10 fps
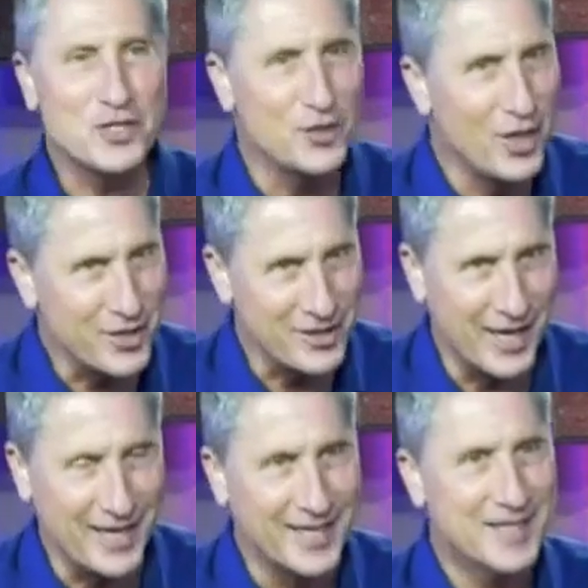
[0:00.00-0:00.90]
what you look
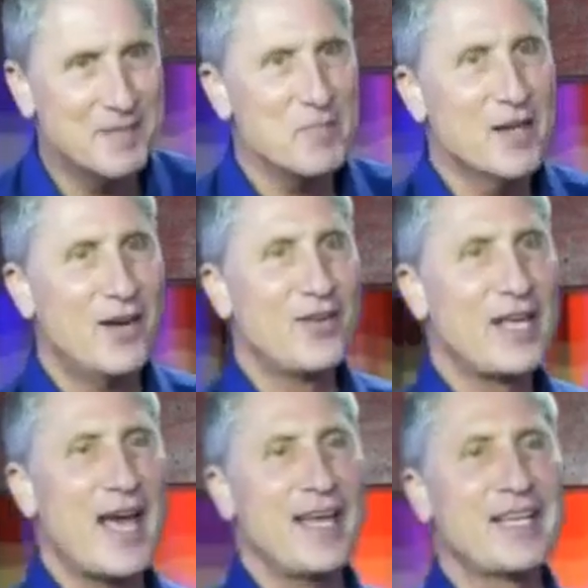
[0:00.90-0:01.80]
like.
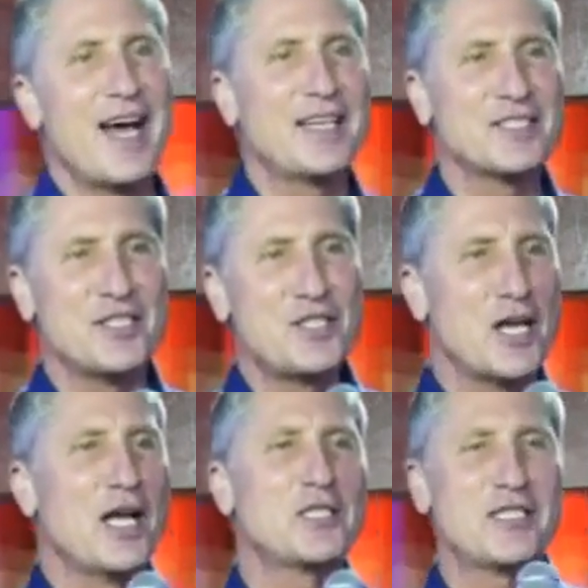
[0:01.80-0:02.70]
Okay? God doesn't
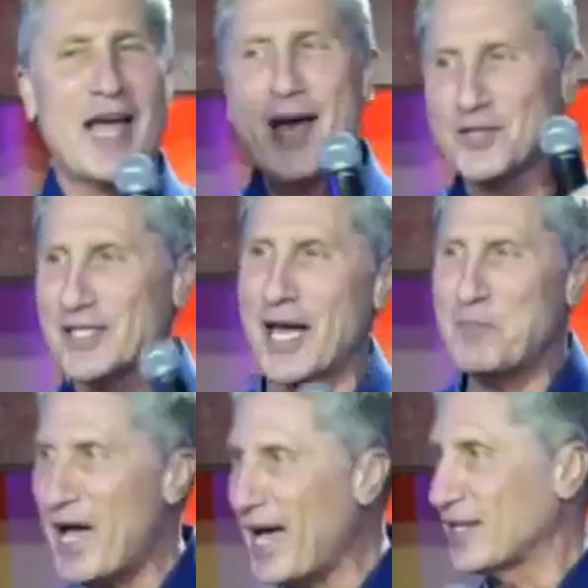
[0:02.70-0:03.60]
judge the
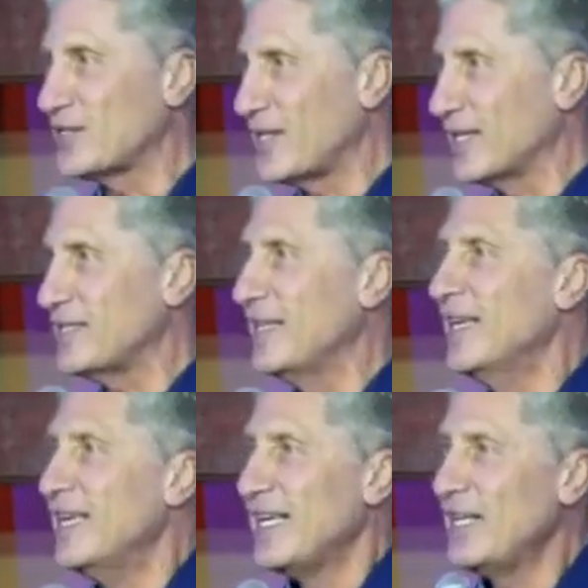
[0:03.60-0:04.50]
outside package, does he?
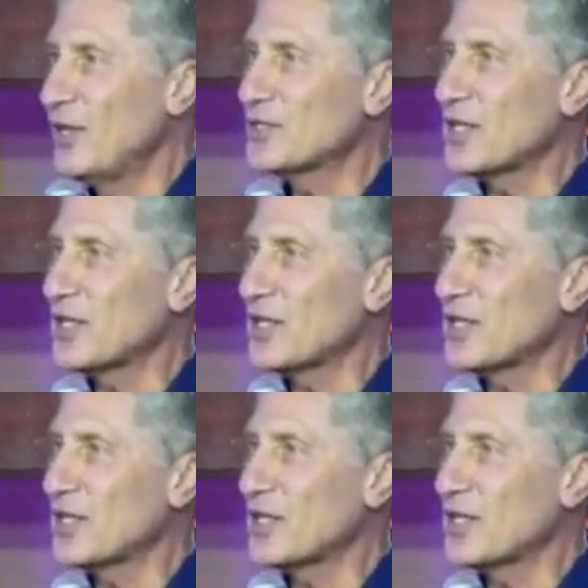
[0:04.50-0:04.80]
He